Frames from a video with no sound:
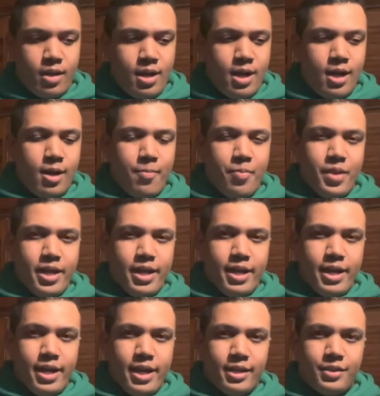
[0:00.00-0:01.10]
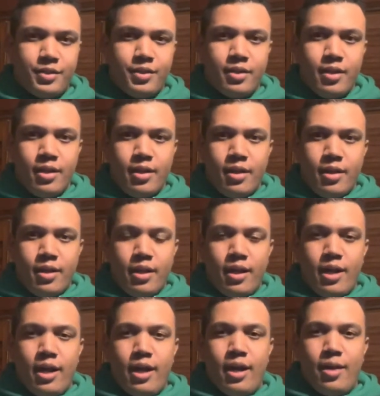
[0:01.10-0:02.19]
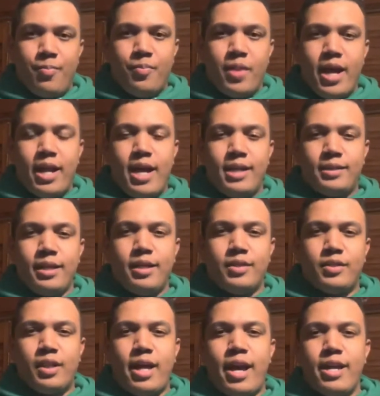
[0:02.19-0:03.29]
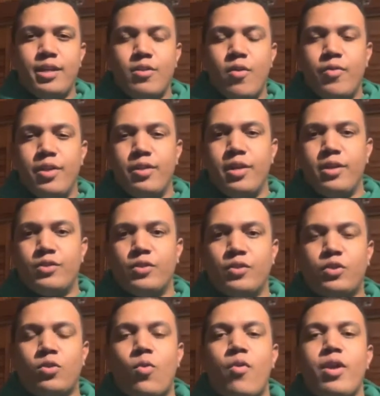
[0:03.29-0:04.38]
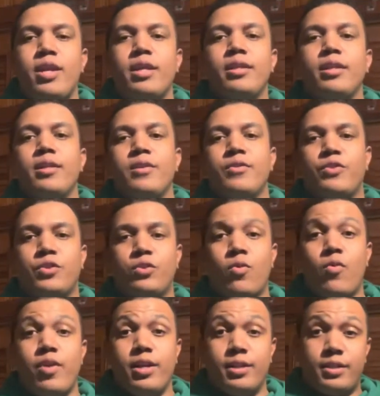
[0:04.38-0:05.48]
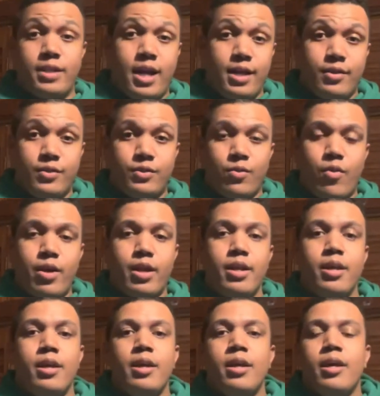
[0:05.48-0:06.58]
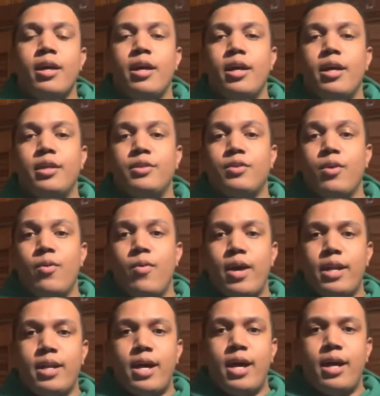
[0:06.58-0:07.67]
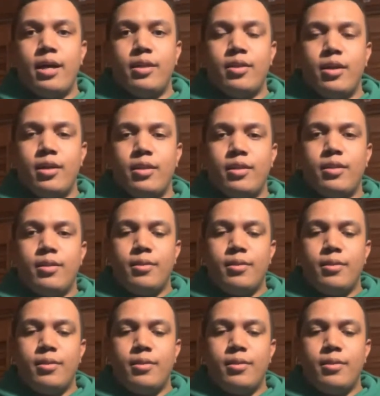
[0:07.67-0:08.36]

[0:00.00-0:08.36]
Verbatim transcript: um, it, it's, uh, I, I, say this a lot, you know, th there's a story and then there's a story inside the story. Uh, so I, uh, I, uh, the